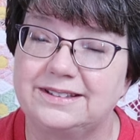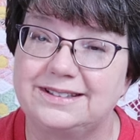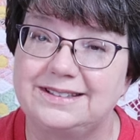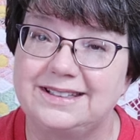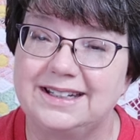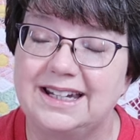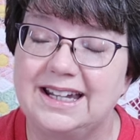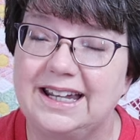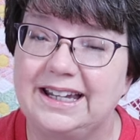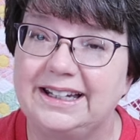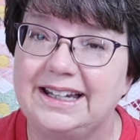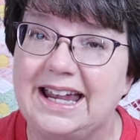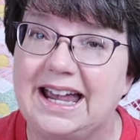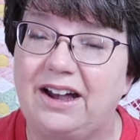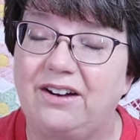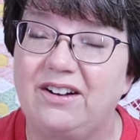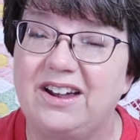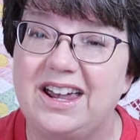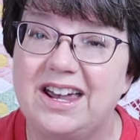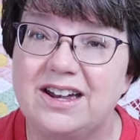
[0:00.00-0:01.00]
done.
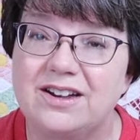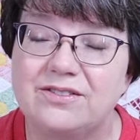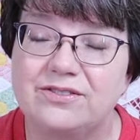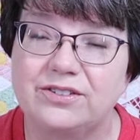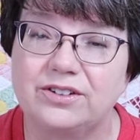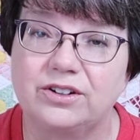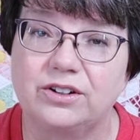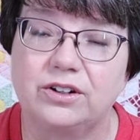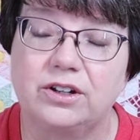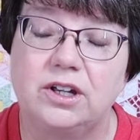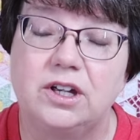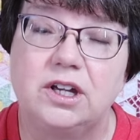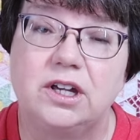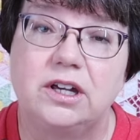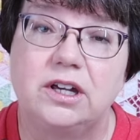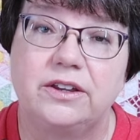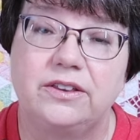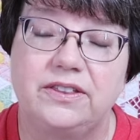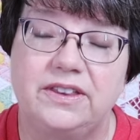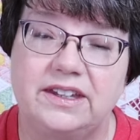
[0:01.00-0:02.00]
However,
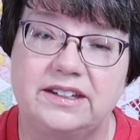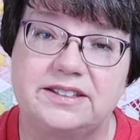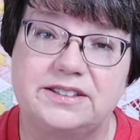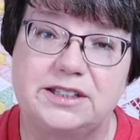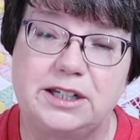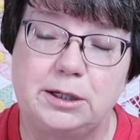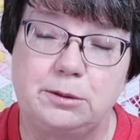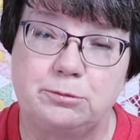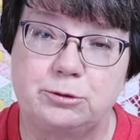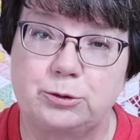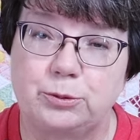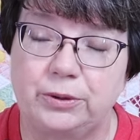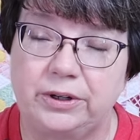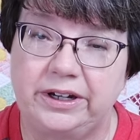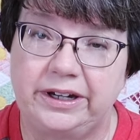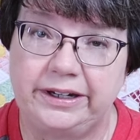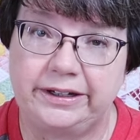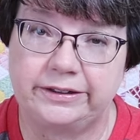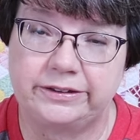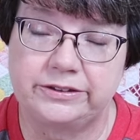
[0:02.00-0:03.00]
the seams were
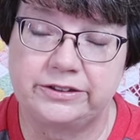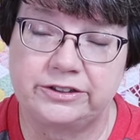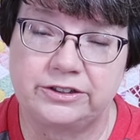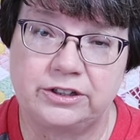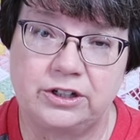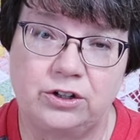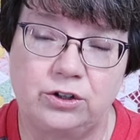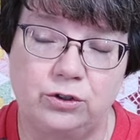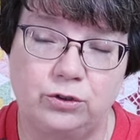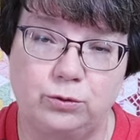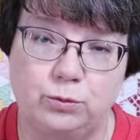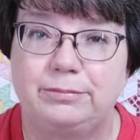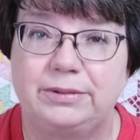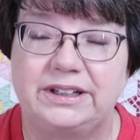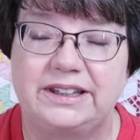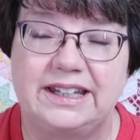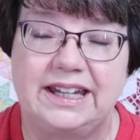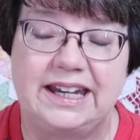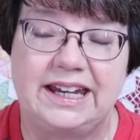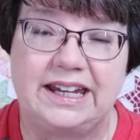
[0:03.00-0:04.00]
hand sewed,
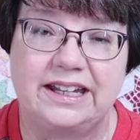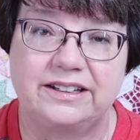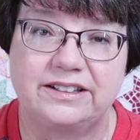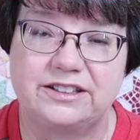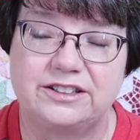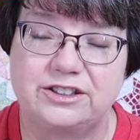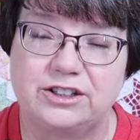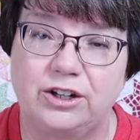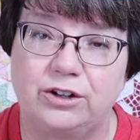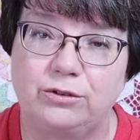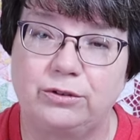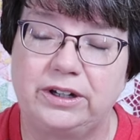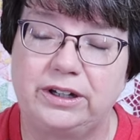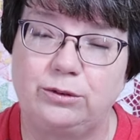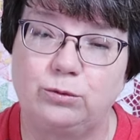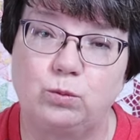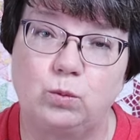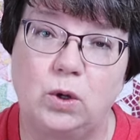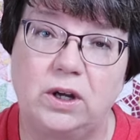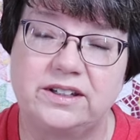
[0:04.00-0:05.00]
but the hand
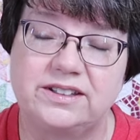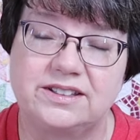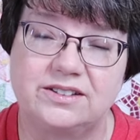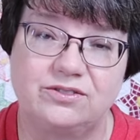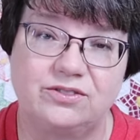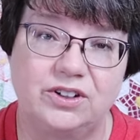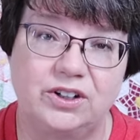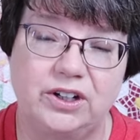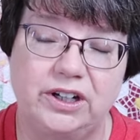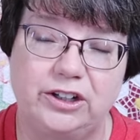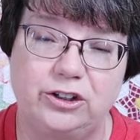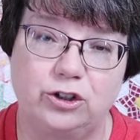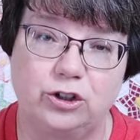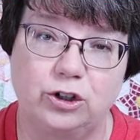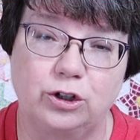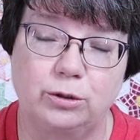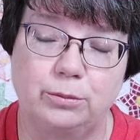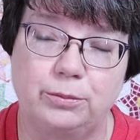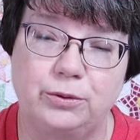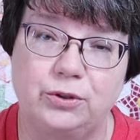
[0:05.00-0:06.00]
sewing wasn't very
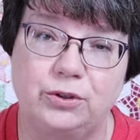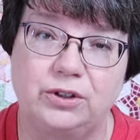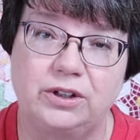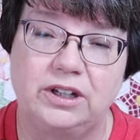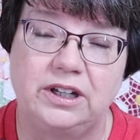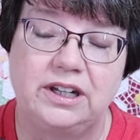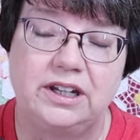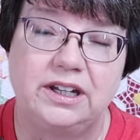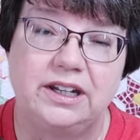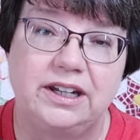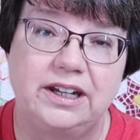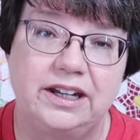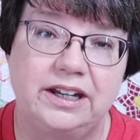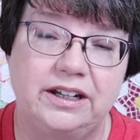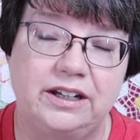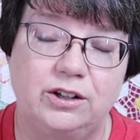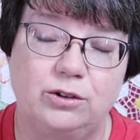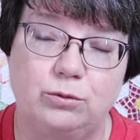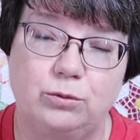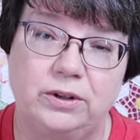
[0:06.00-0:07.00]
durable
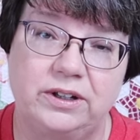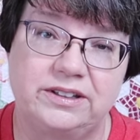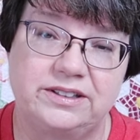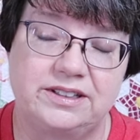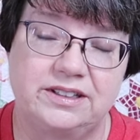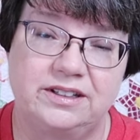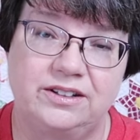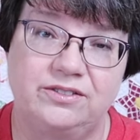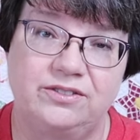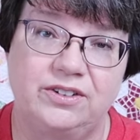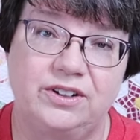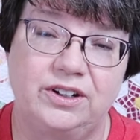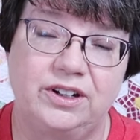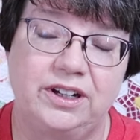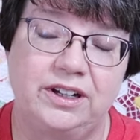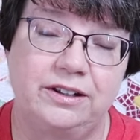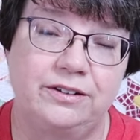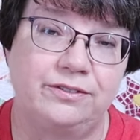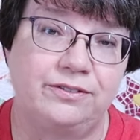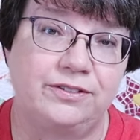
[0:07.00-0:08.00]
and it wasn't a
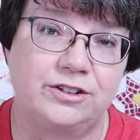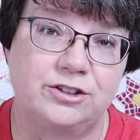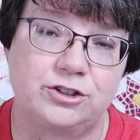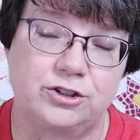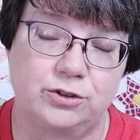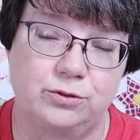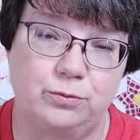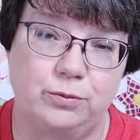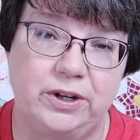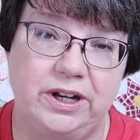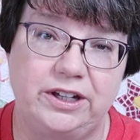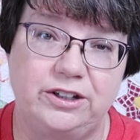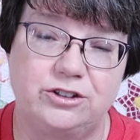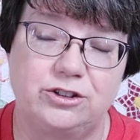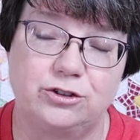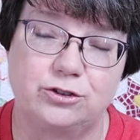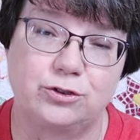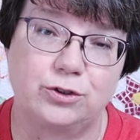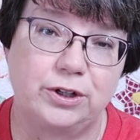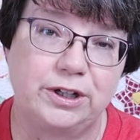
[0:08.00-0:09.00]
very efficient way
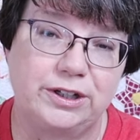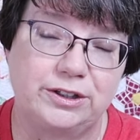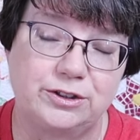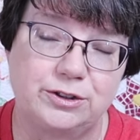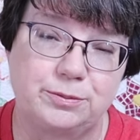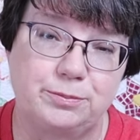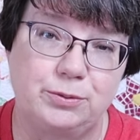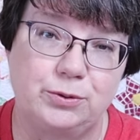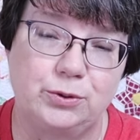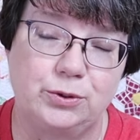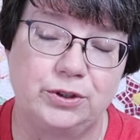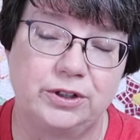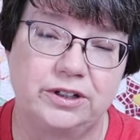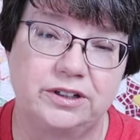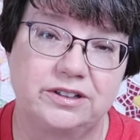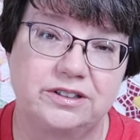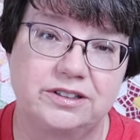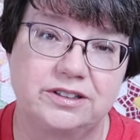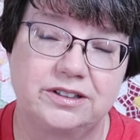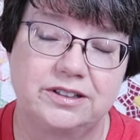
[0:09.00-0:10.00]
to
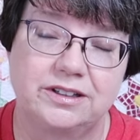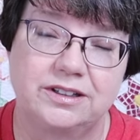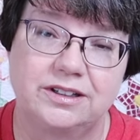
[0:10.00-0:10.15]
transport